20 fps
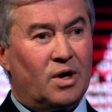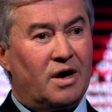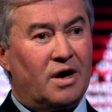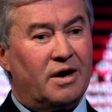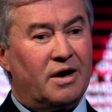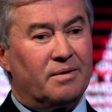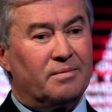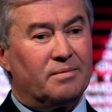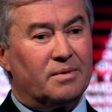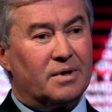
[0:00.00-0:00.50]
Well,
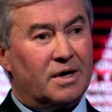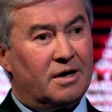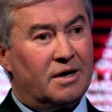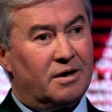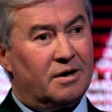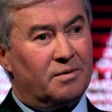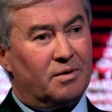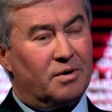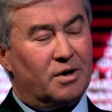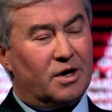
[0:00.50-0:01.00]
I
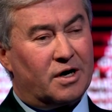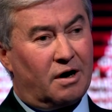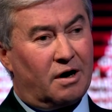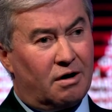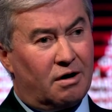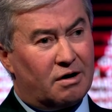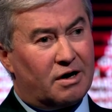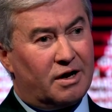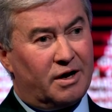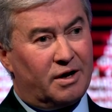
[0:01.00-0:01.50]

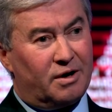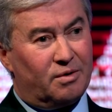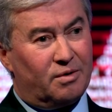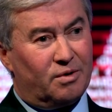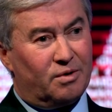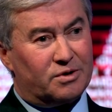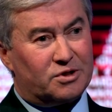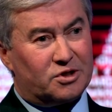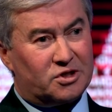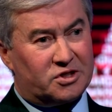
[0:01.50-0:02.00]
currently
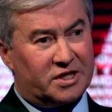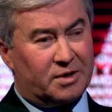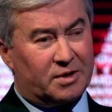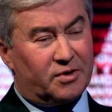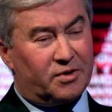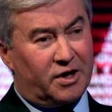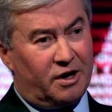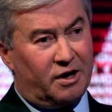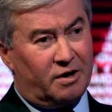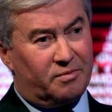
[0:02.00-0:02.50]
want to stick
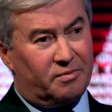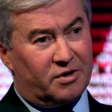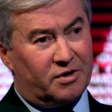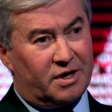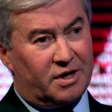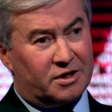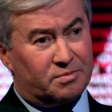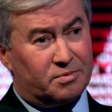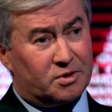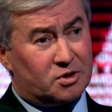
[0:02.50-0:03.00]
with the hope
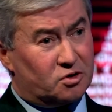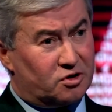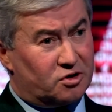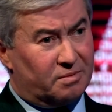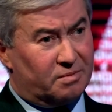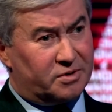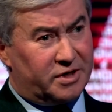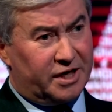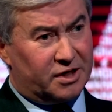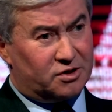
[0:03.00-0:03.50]
that as Mr.
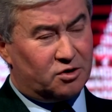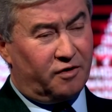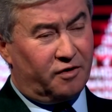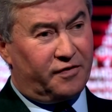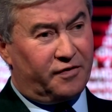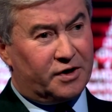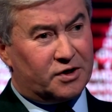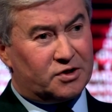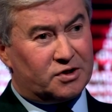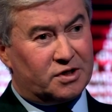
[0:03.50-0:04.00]
Trump takes
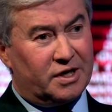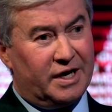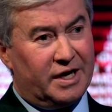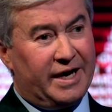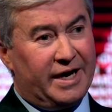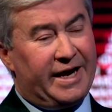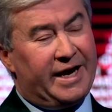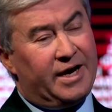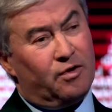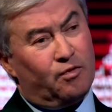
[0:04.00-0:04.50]
office,
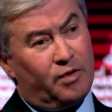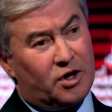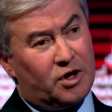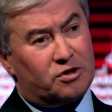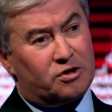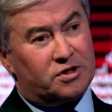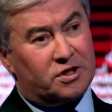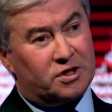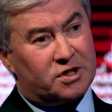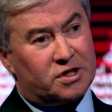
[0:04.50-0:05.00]
a
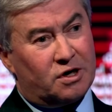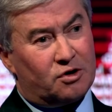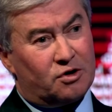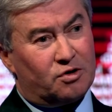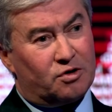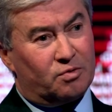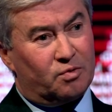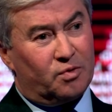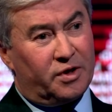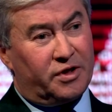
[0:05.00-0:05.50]
richer
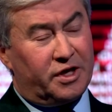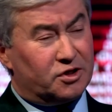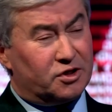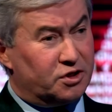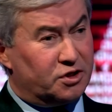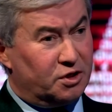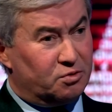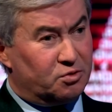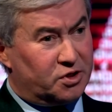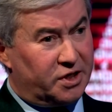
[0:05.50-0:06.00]
discussion with
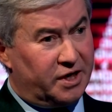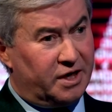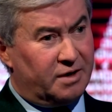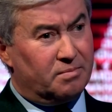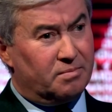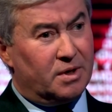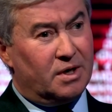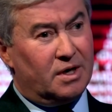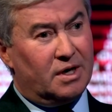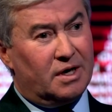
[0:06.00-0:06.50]
his new
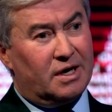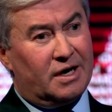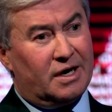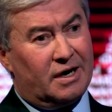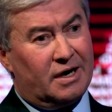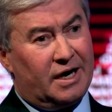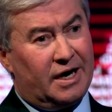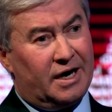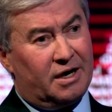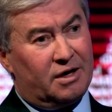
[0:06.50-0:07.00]
team
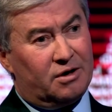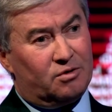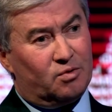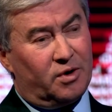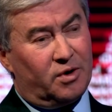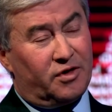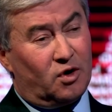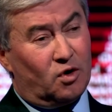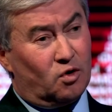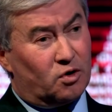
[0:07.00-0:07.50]
and
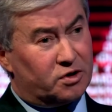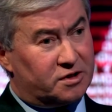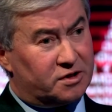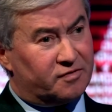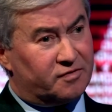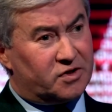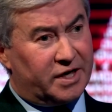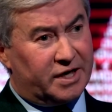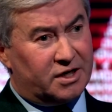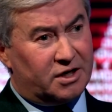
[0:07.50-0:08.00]
with the organs
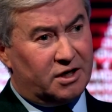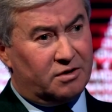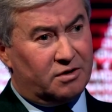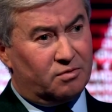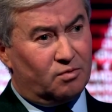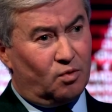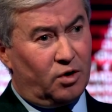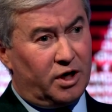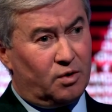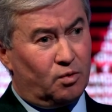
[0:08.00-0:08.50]
of state
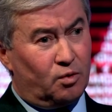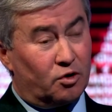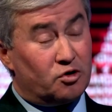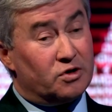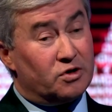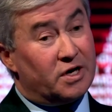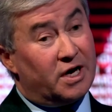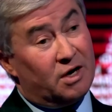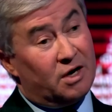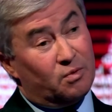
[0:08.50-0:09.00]
in
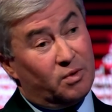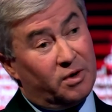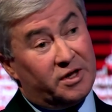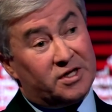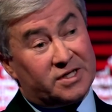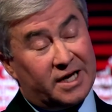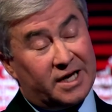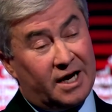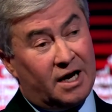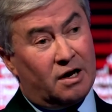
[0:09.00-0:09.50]
Washington and with
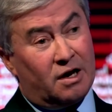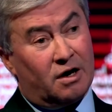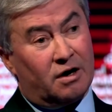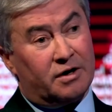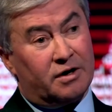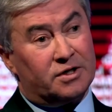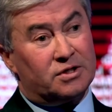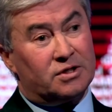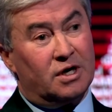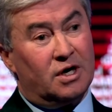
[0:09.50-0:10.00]
his
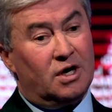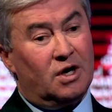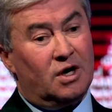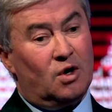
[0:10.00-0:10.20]
allies